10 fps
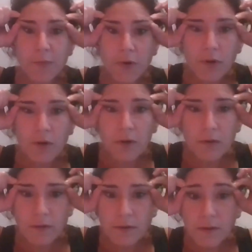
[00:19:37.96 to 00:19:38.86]

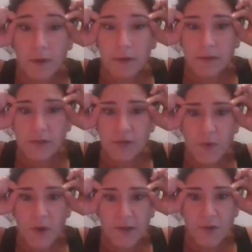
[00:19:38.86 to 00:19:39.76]
pull. Just
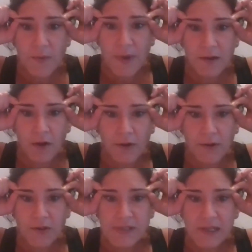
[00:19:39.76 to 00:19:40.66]
work your way
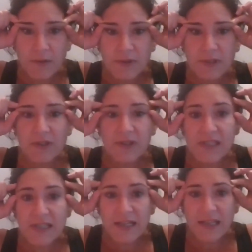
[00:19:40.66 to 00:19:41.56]
along. You'll see the
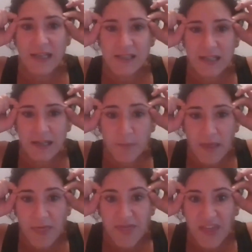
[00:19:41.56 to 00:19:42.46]
skin gets a little
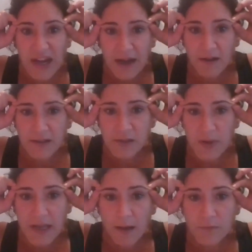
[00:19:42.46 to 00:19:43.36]
bit thinner as
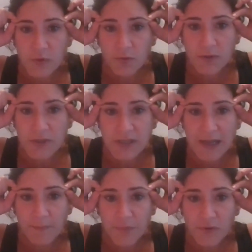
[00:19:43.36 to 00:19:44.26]
we come towards the
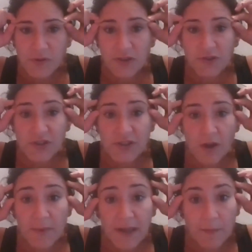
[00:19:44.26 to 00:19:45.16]
temples. So just
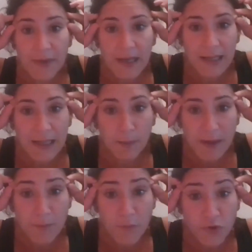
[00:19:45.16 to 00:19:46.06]
start becoming a little
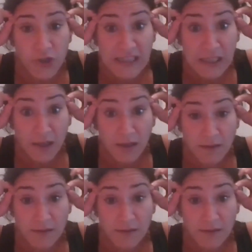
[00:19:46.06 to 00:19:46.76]
bit more gentle.